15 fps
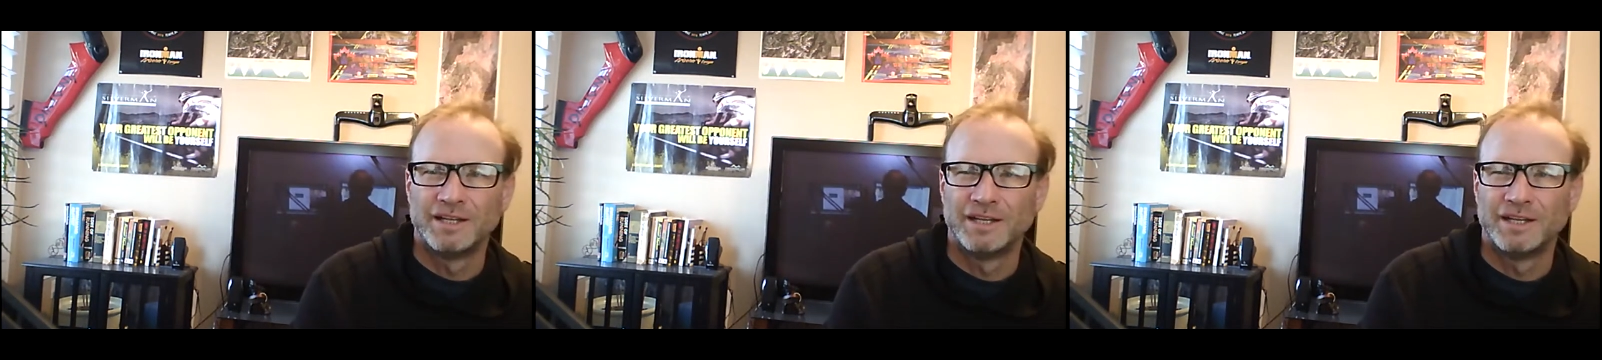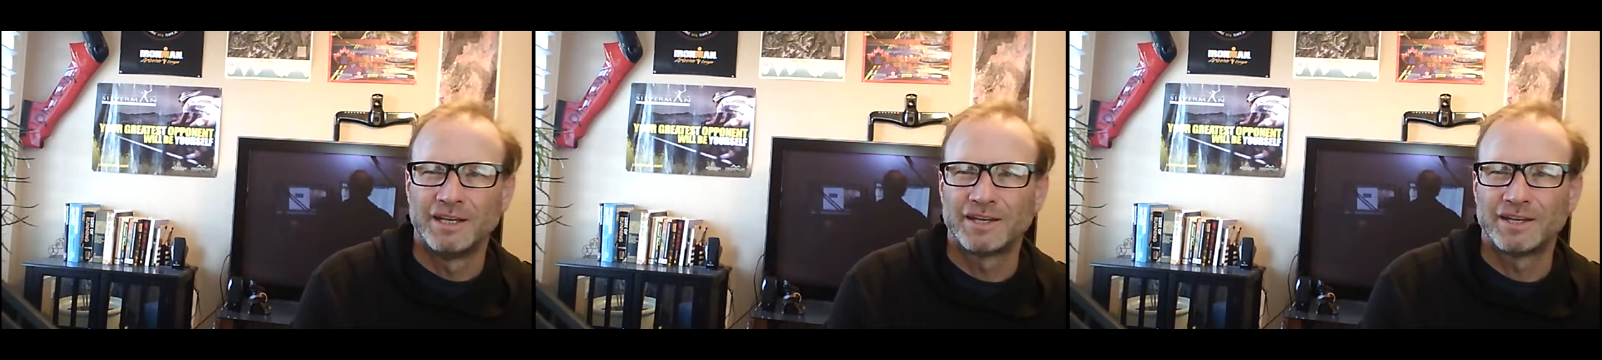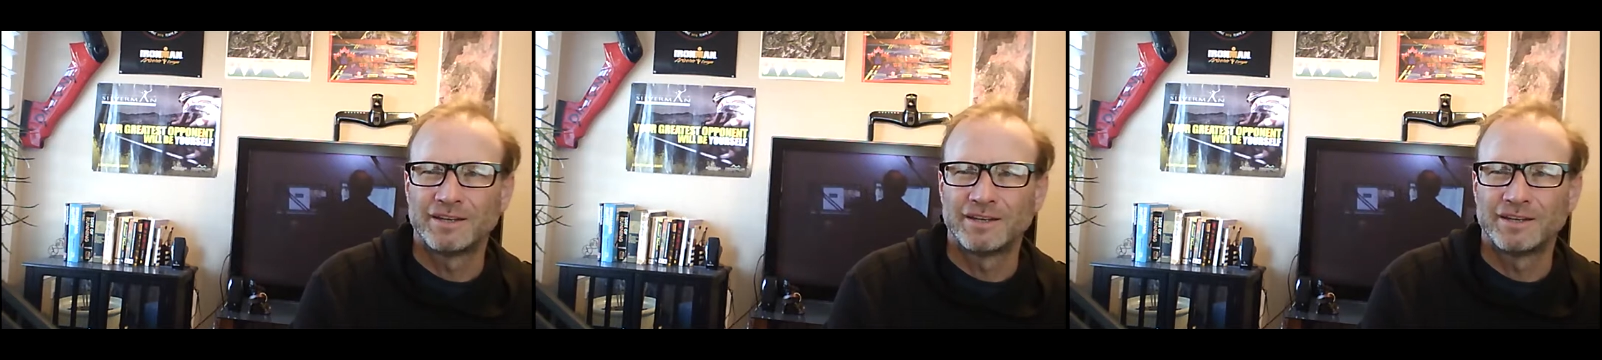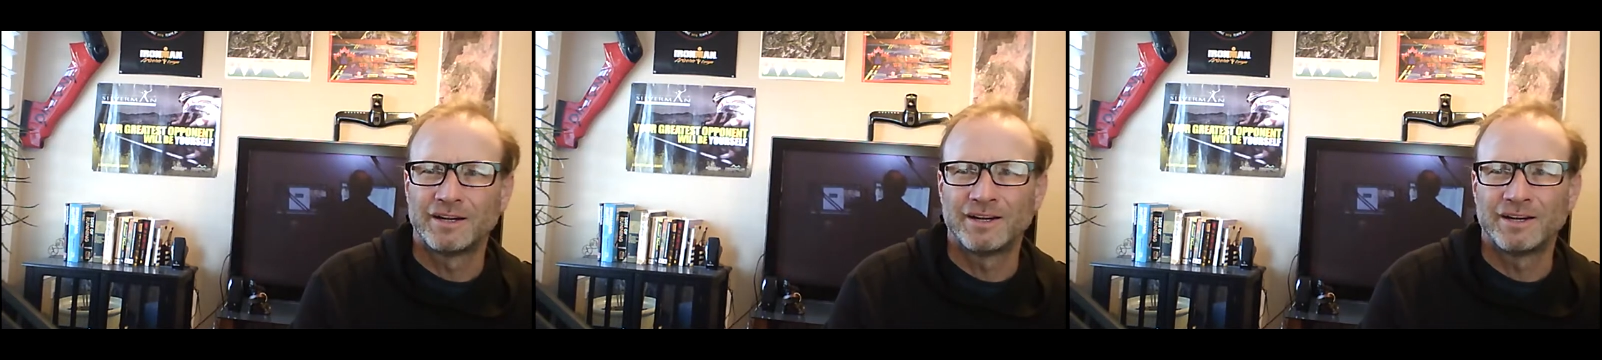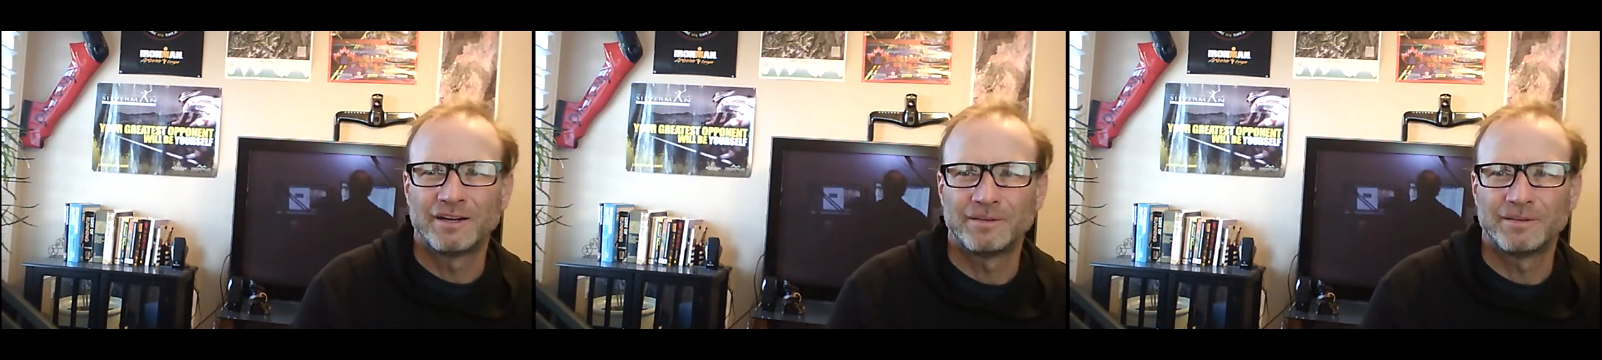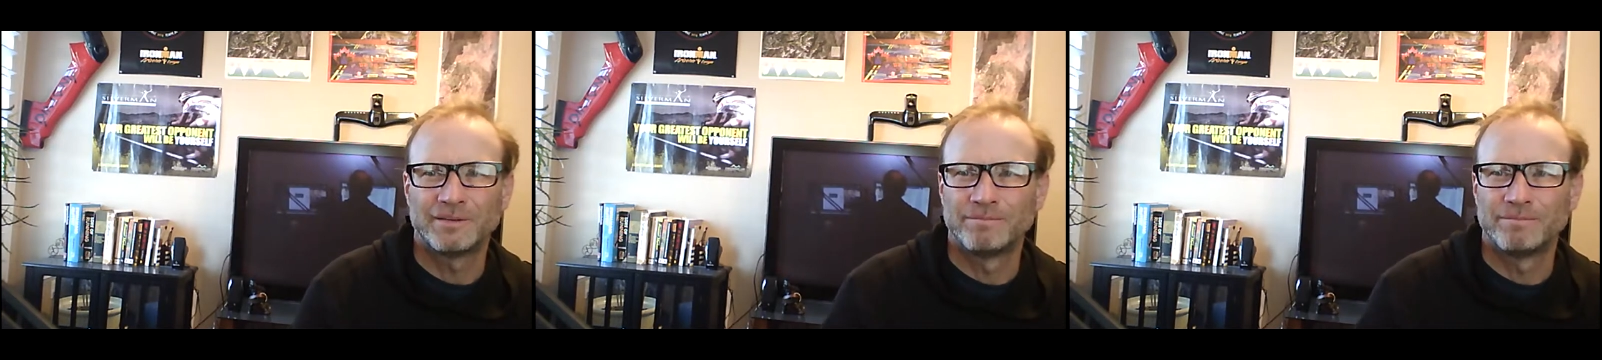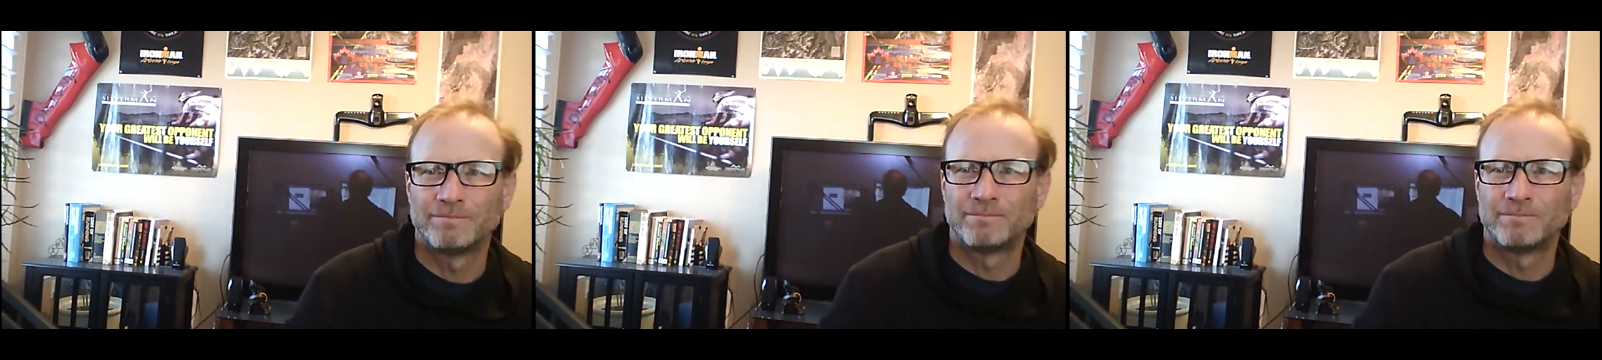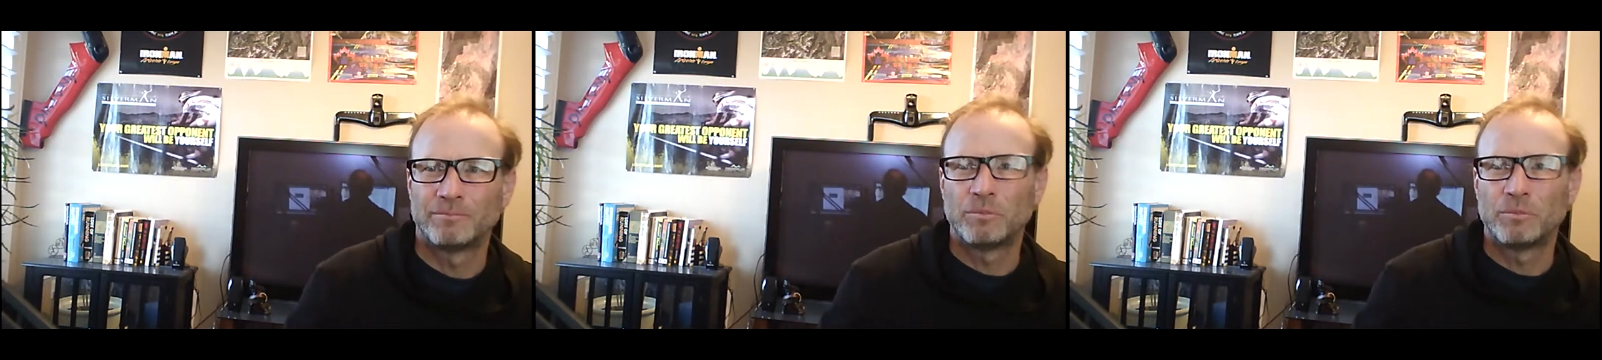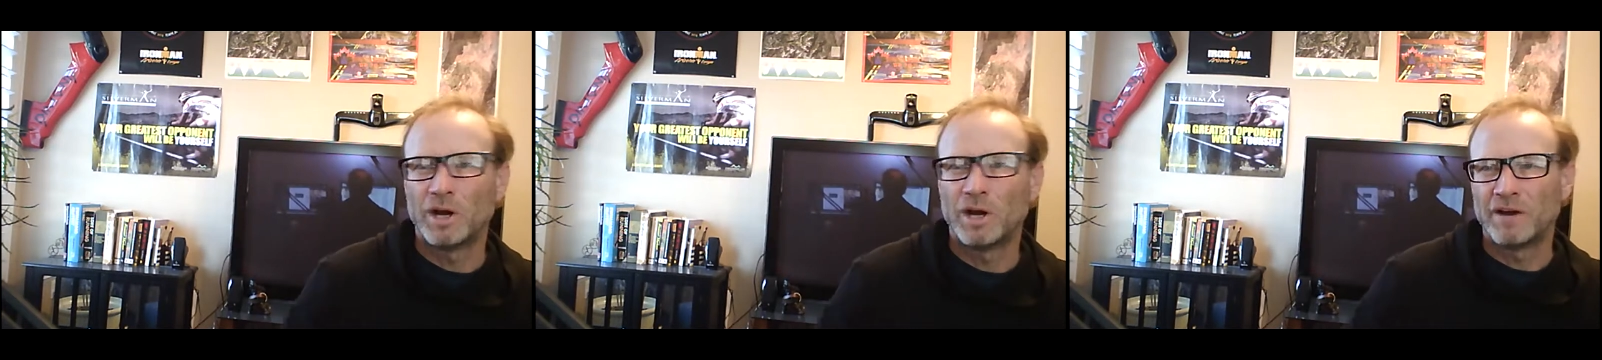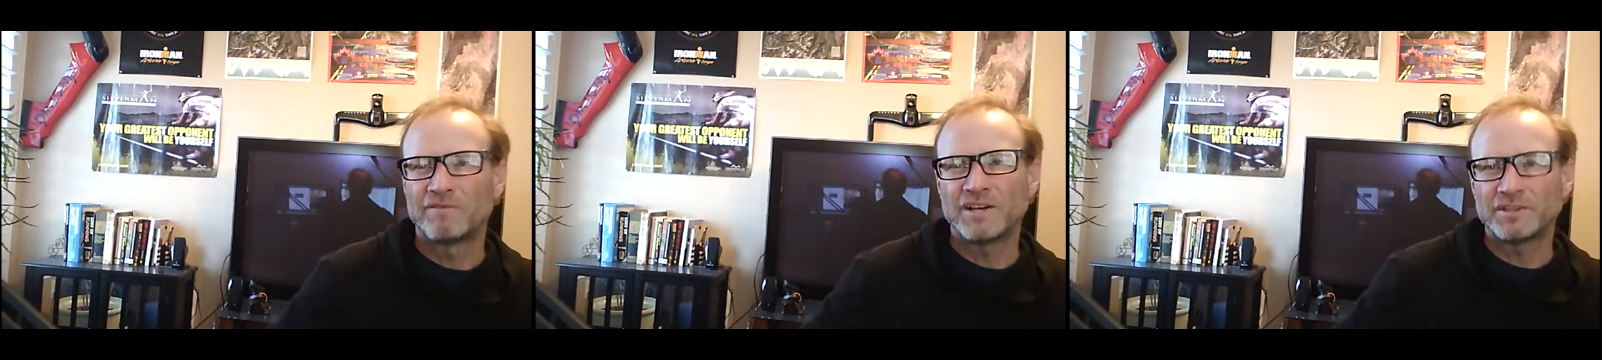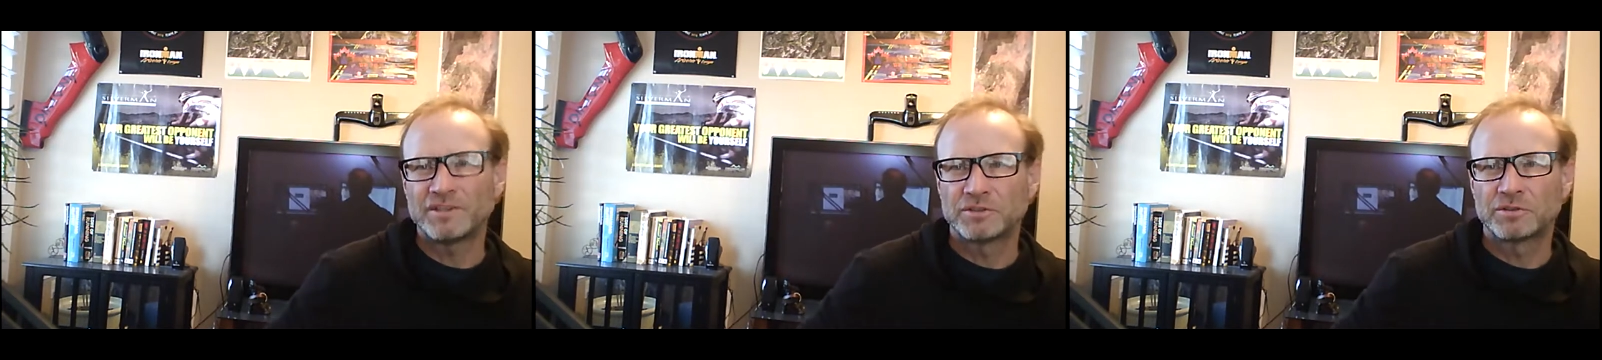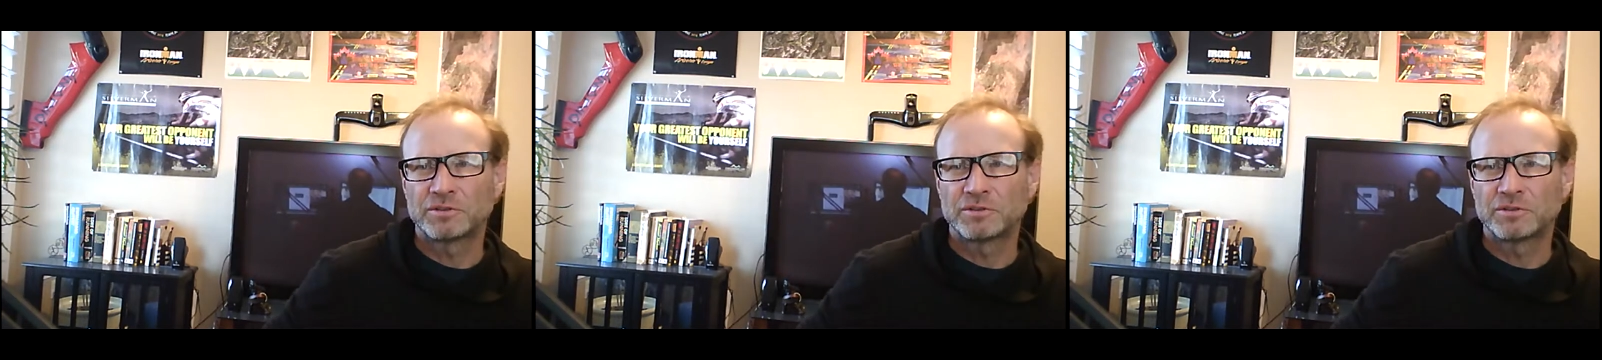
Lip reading: and how fast you're